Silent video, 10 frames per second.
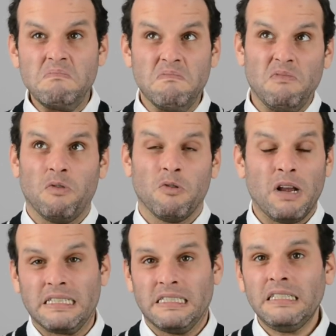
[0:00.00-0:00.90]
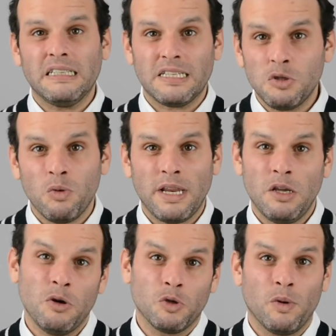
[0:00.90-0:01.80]
for as little as 20
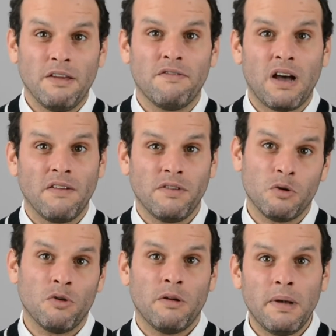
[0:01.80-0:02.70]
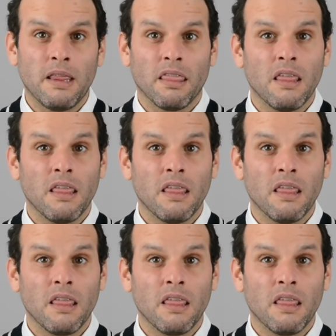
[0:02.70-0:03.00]
or 25 euro a month.